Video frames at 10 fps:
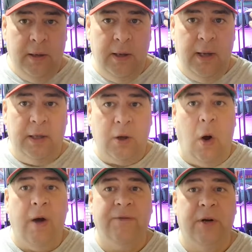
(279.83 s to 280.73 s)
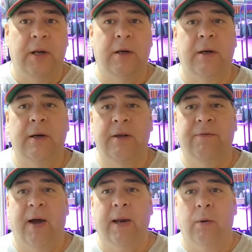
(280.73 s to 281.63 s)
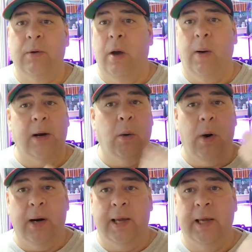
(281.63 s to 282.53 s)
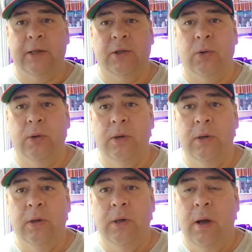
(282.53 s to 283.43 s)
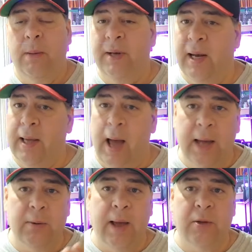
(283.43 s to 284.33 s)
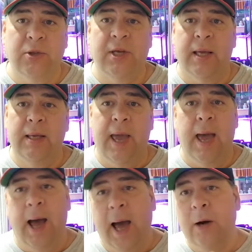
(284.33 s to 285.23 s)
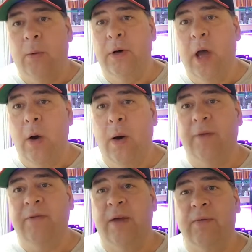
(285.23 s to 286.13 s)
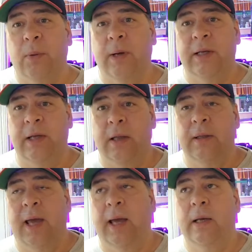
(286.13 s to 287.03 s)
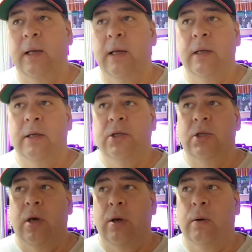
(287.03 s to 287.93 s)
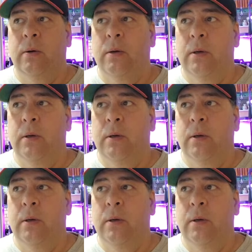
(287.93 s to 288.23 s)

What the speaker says: and confident if I don't know. I don't want to answer. I'll be like, I'd rather say, yeah, I don't know. I've never really done that. So